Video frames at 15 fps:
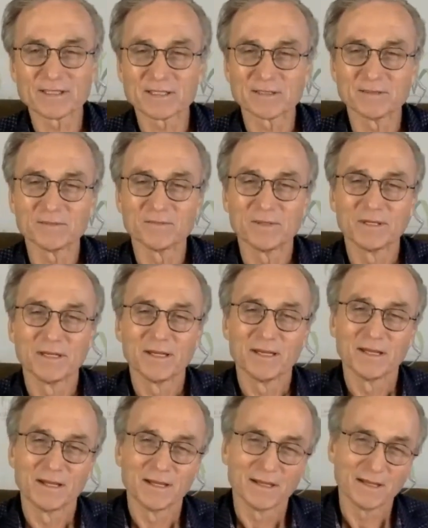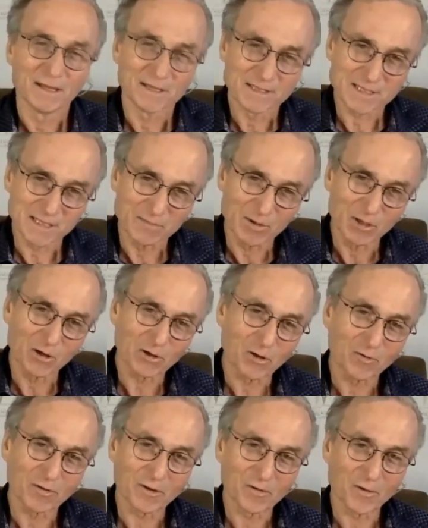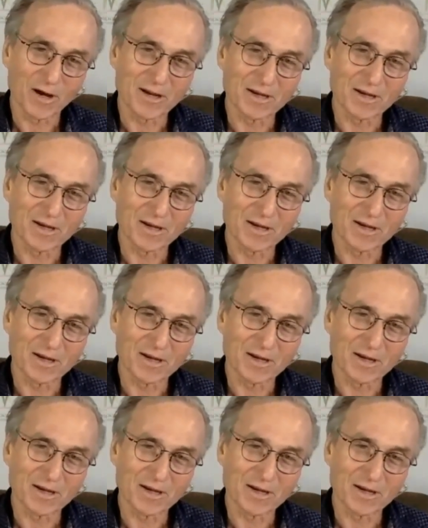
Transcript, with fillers: and he'd see me look over to the right